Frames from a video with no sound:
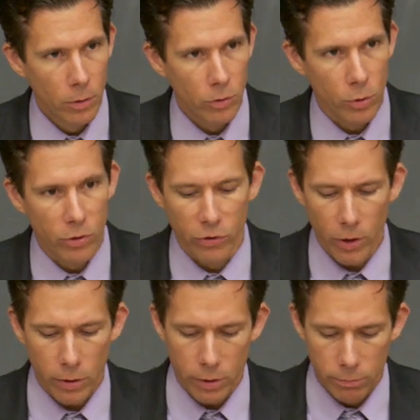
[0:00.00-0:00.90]
So to
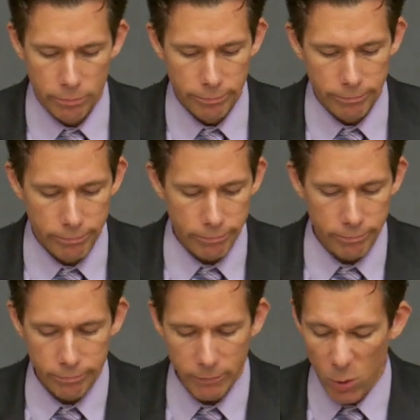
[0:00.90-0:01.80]
start,
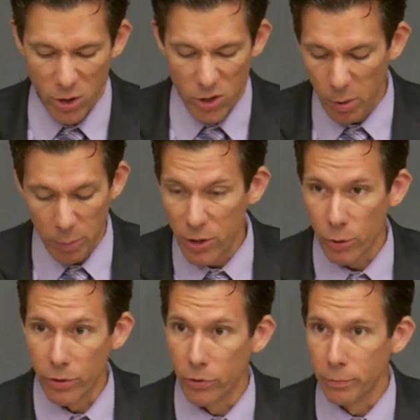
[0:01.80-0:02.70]
I want to talk about
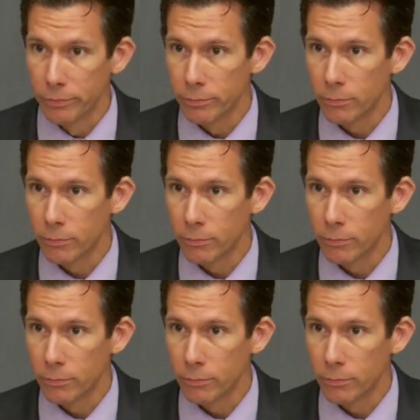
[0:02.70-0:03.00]
patriotism.